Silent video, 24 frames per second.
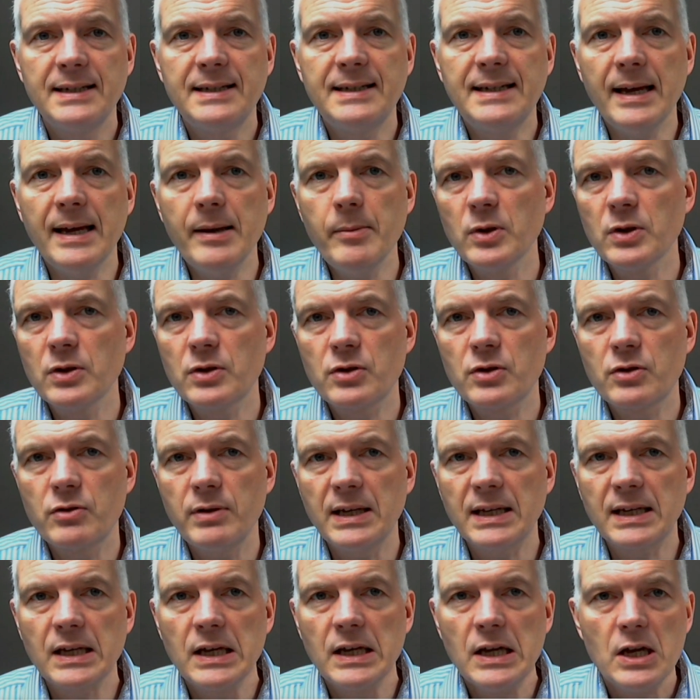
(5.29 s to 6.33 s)

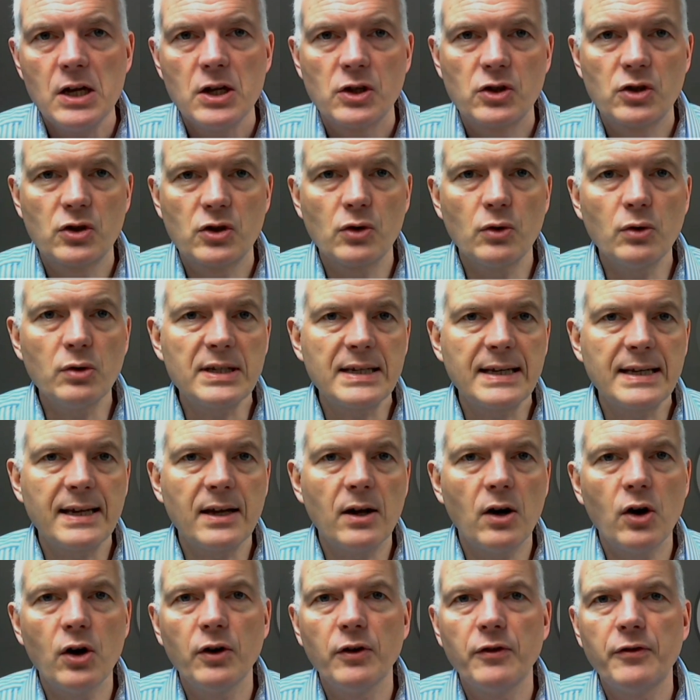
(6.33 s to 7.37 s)
demonstrate
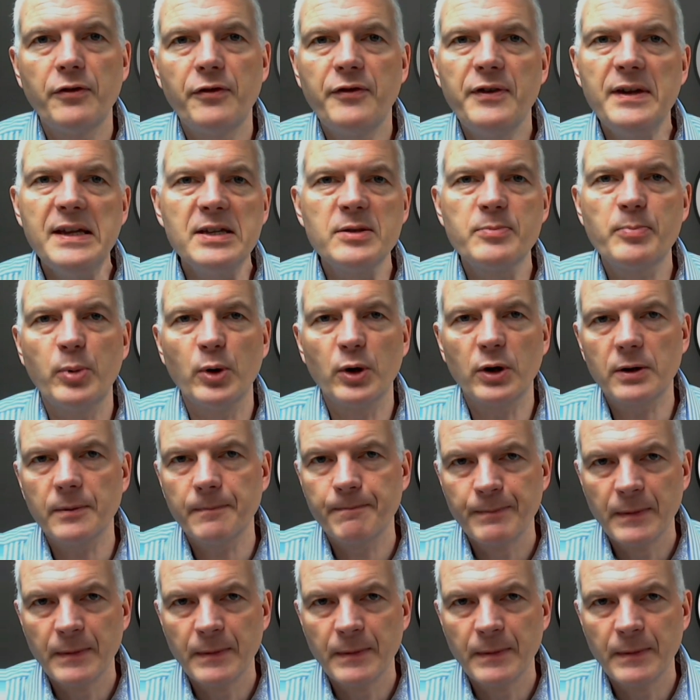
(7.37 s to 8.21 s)
sourcing on Facebook.